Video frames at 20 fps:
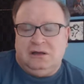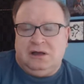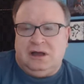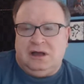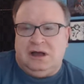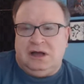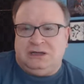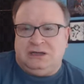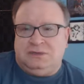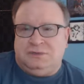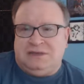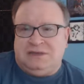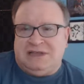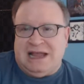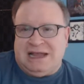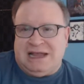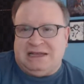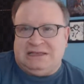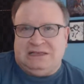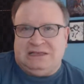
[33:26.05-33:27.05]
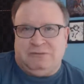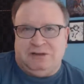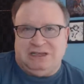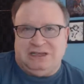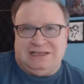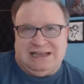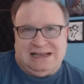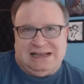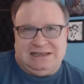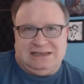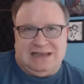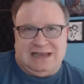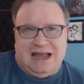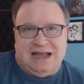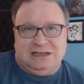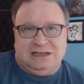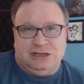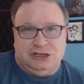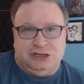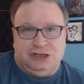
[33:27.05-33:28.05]
to be taking someone's sting
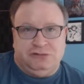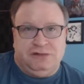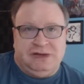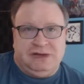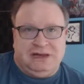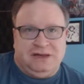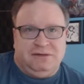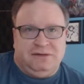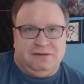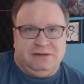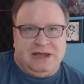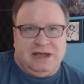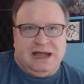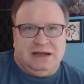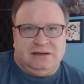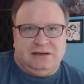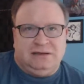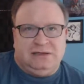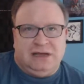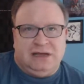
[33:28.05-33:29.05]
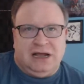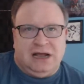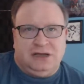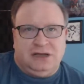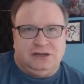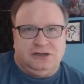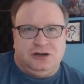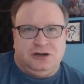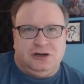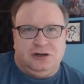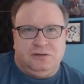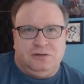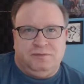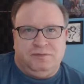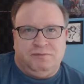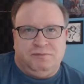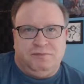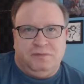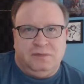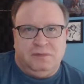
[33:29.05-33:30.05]
size and doing that
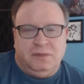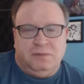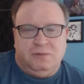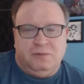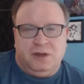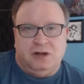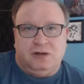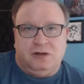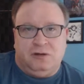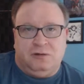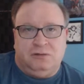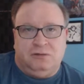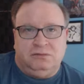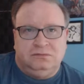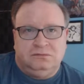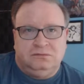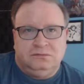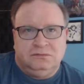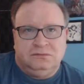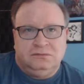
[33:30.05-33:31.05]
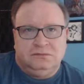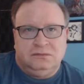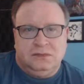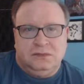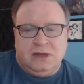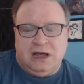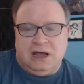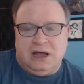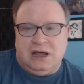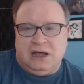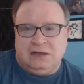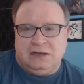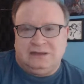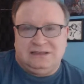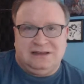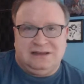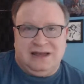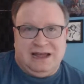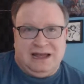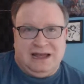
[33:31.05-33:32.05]
turnbuckle
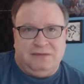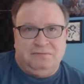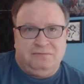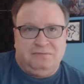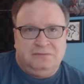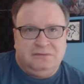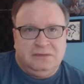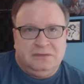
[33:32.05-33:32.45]
slam,